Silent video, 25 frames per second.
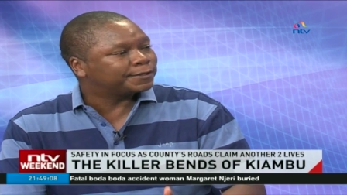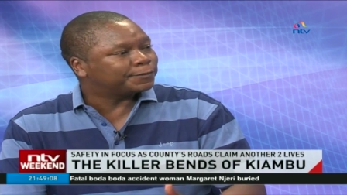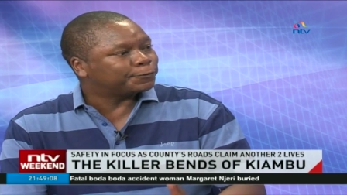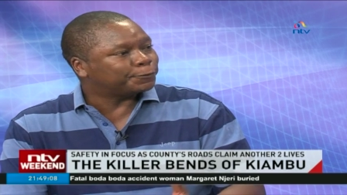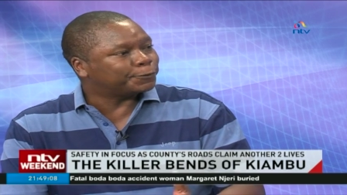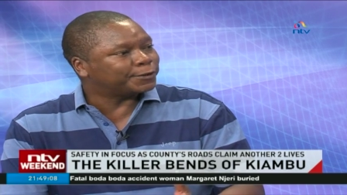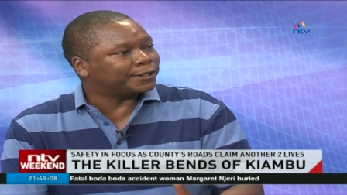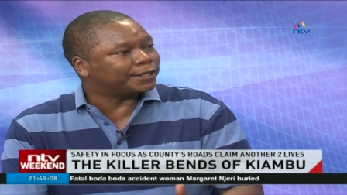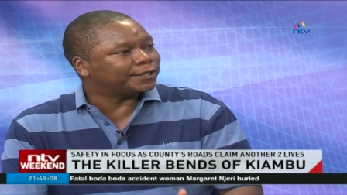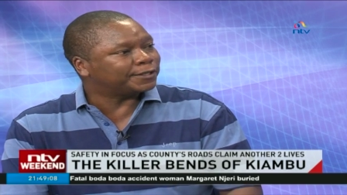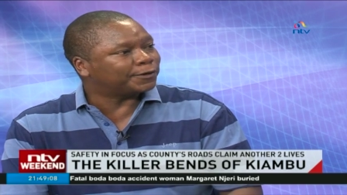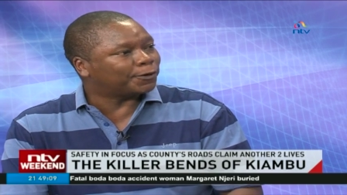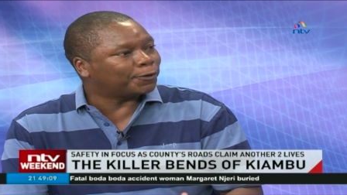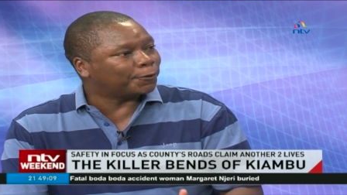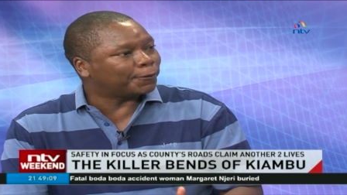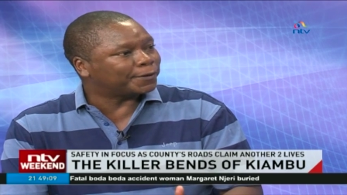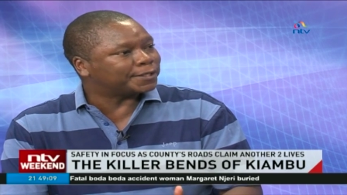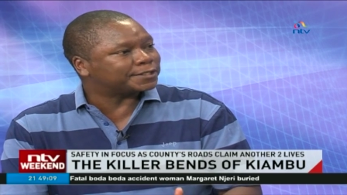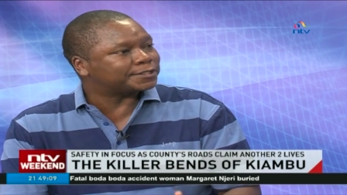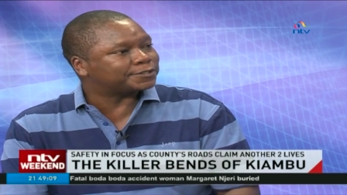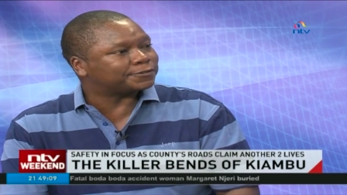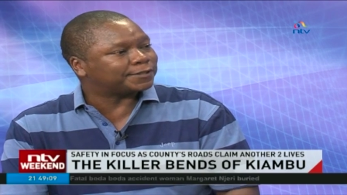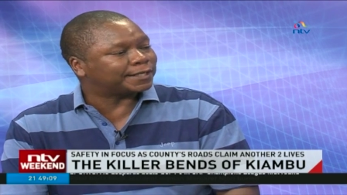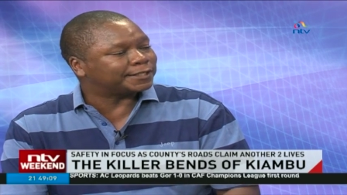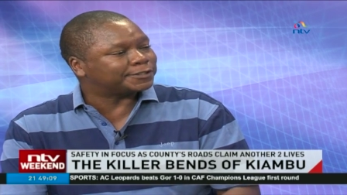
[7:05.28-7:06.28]
we
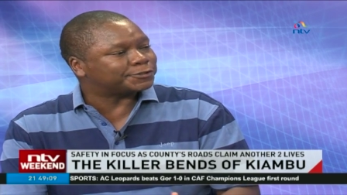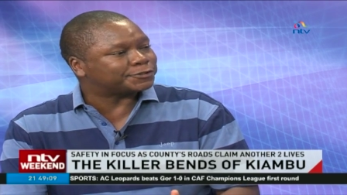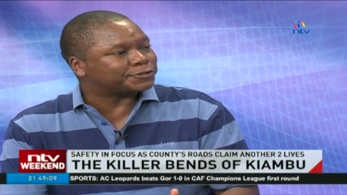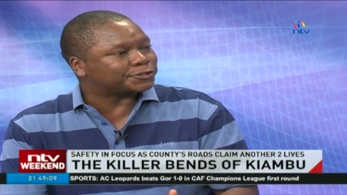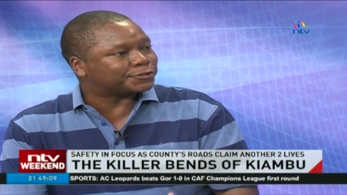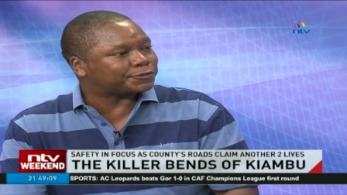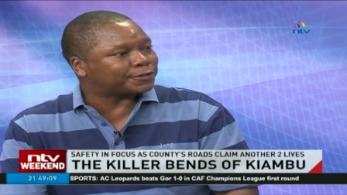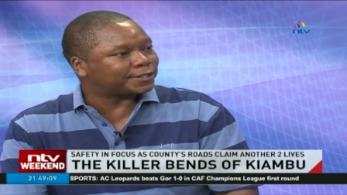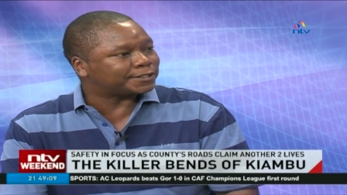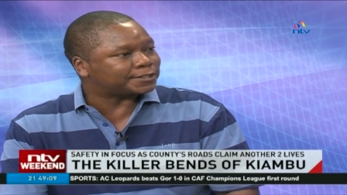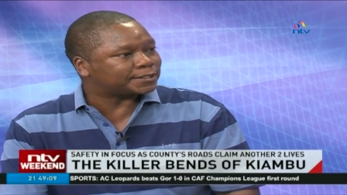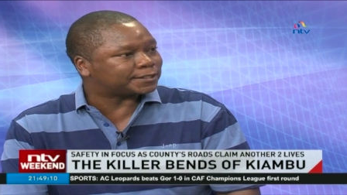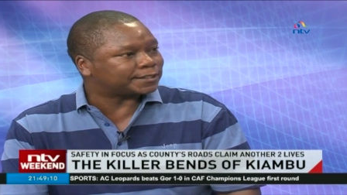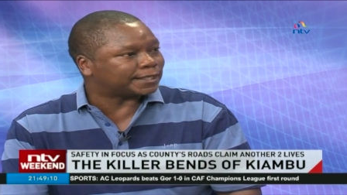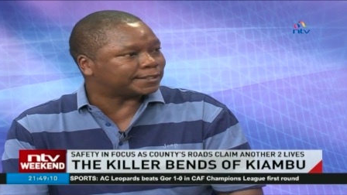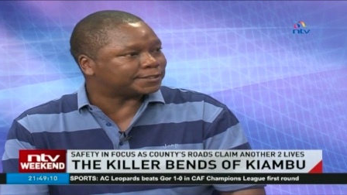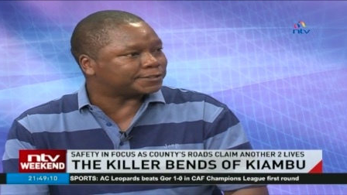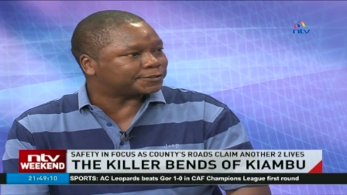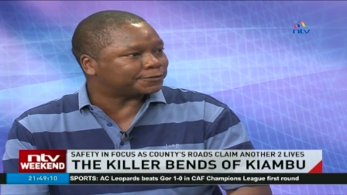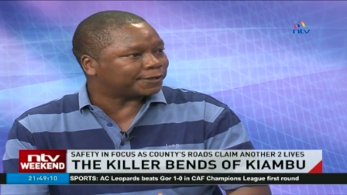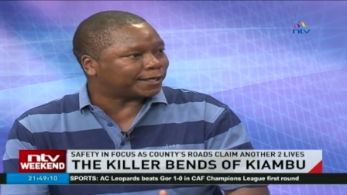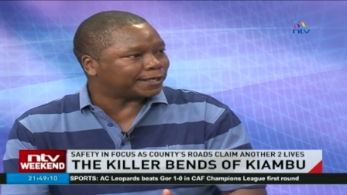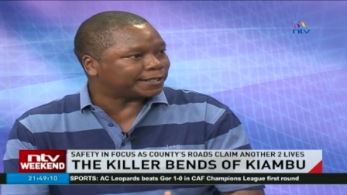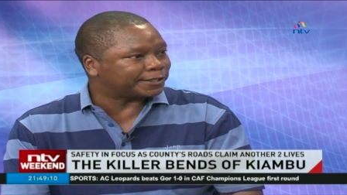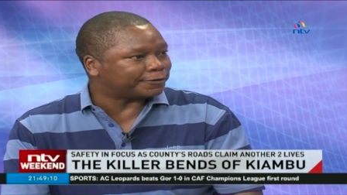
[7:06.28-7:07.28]
always try to stress
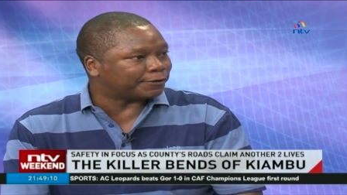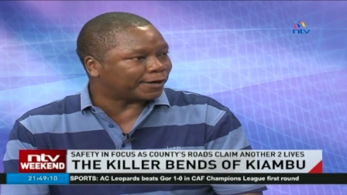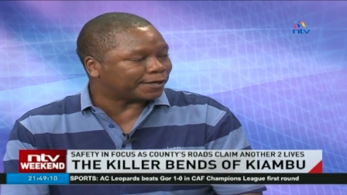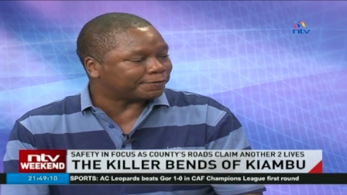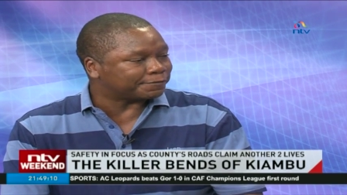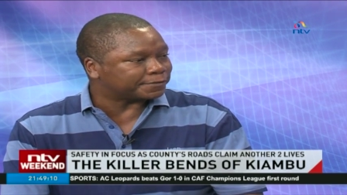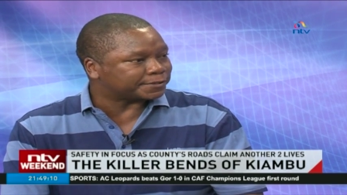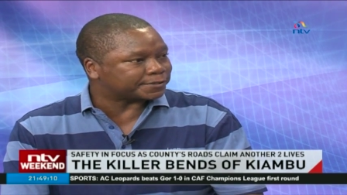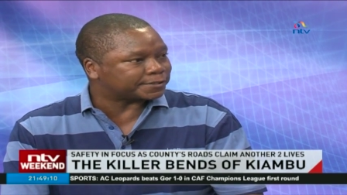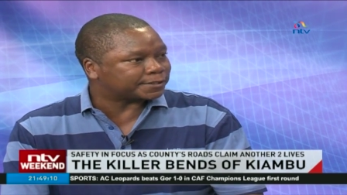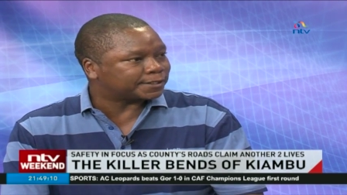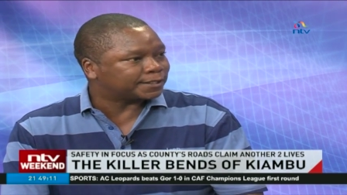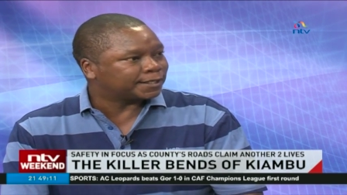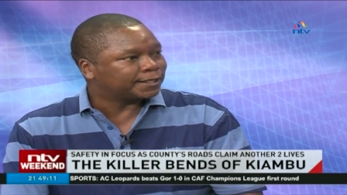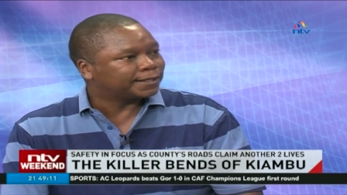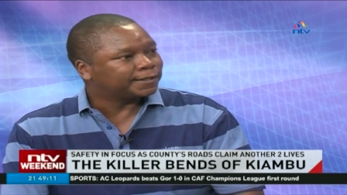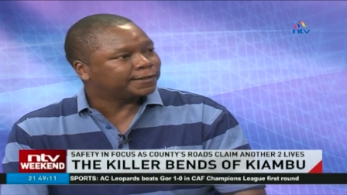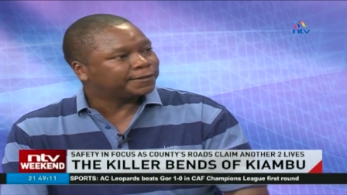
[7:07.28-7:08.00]
as rally drivers.